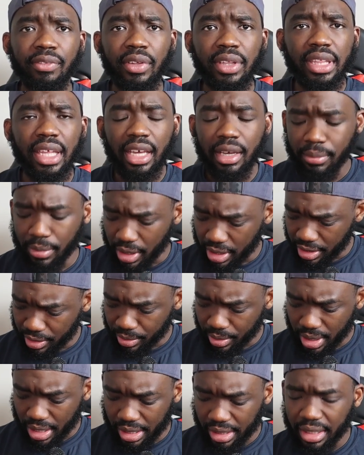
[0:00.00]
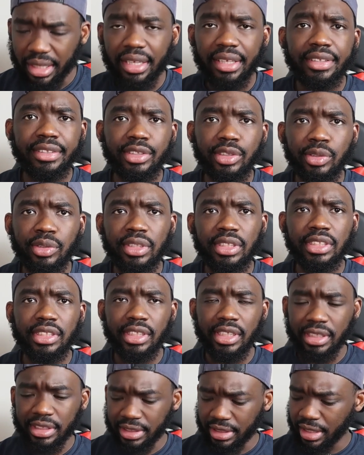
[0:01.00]
if you think about it, right, in
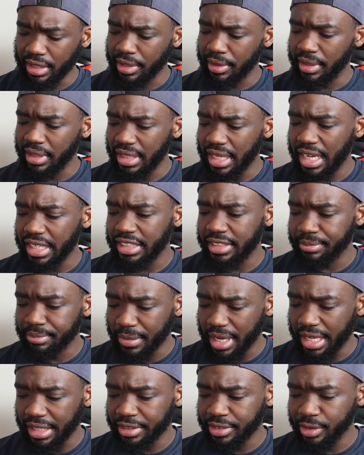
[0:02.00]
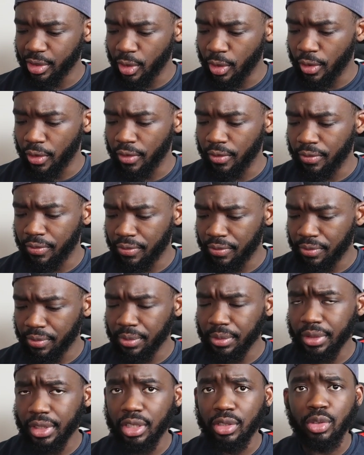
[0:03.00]
Tunisia's uh, last match of
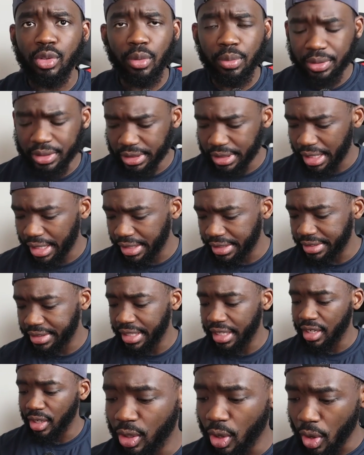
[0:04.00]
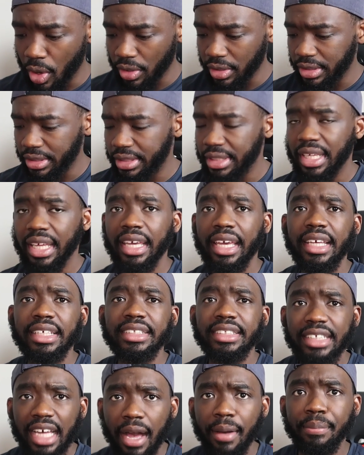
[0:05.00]
the group stage, they lost
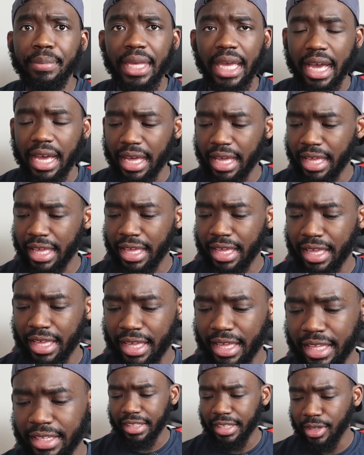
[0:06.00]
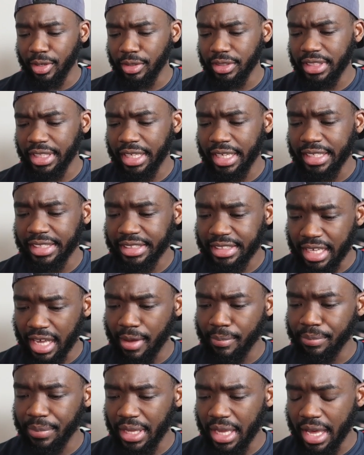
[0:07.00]
against Gambia. They lost against
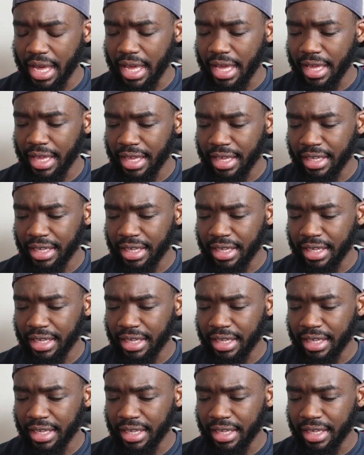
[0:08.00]
Gambia.